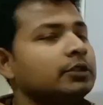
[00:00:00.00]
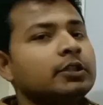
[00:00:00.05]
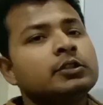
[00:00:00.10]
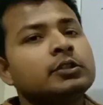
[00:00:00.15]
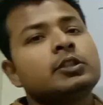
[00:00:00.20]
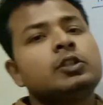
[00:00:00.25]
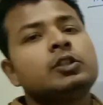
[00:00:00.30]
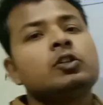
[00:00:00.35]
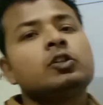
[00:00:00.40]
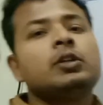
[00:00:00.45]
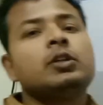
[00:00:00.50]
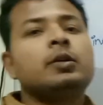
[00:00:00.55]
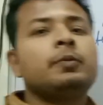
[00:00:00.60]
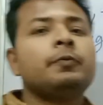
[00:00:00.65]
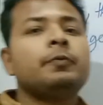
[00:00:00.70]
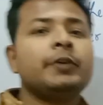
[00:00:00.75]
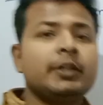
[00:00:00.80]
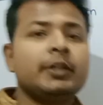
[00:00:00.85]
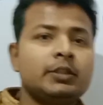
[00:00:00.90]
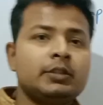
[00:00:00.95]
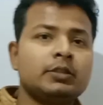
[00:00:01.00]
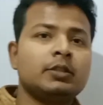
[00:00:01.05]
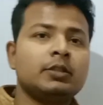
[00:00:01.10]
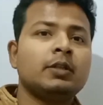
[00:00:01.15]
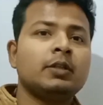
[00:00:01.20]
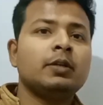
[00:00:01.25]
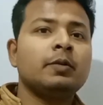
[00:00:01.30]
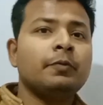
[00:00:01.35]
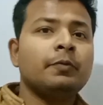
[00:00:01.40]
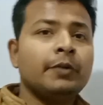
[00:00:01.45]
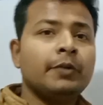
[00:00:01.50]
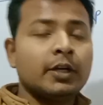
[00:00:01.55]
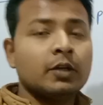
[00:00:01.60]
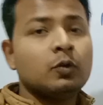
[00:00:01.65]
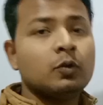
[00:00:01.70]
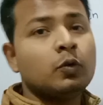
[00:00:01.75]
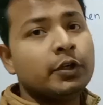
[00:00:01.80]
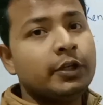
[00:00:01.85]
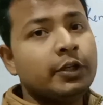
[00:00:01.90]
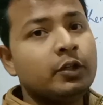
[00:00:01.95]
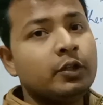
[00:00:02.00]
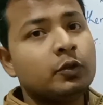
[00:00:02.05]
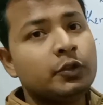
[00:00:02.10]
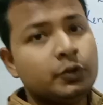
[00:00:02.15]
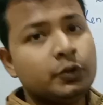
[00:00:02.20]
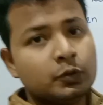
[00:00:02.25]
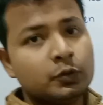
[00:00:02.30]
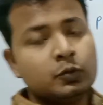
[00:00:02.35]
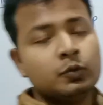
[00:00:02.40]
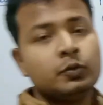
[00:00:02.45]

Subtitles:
This is a theorem which we are going